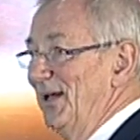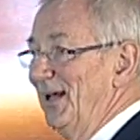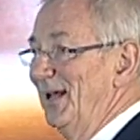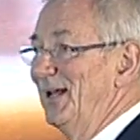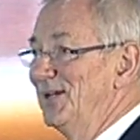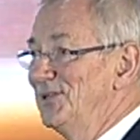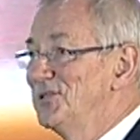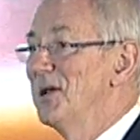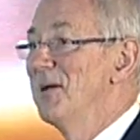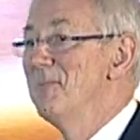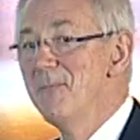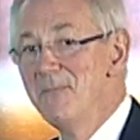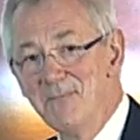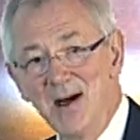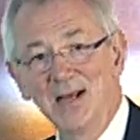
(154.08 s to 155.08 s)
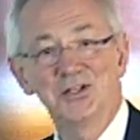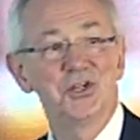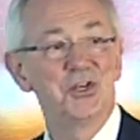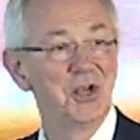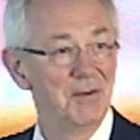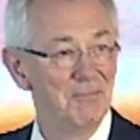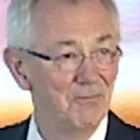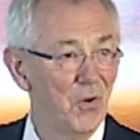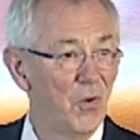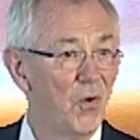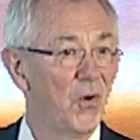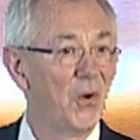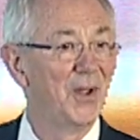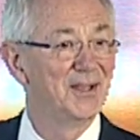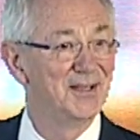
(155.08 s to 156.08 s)
is much
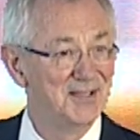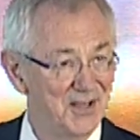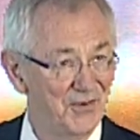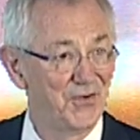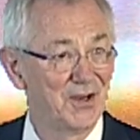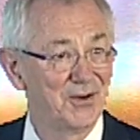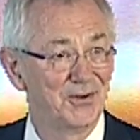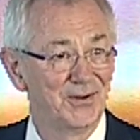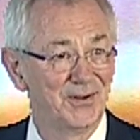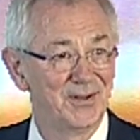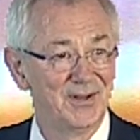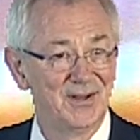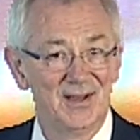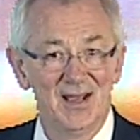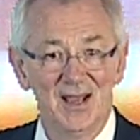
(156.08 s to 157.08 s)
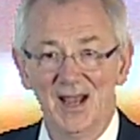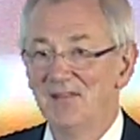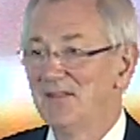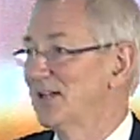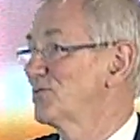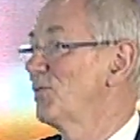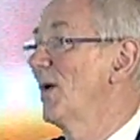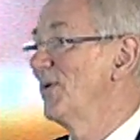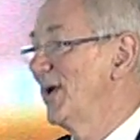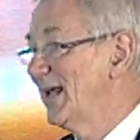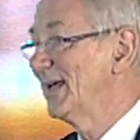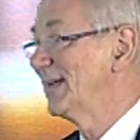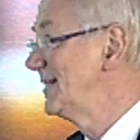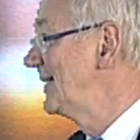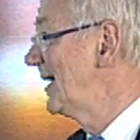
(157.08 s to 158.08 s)
more difficult. And that's why we're
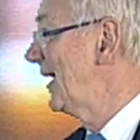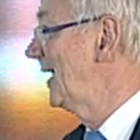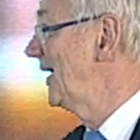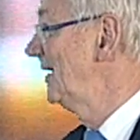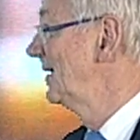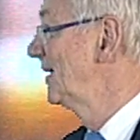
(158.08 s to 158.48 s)
here today.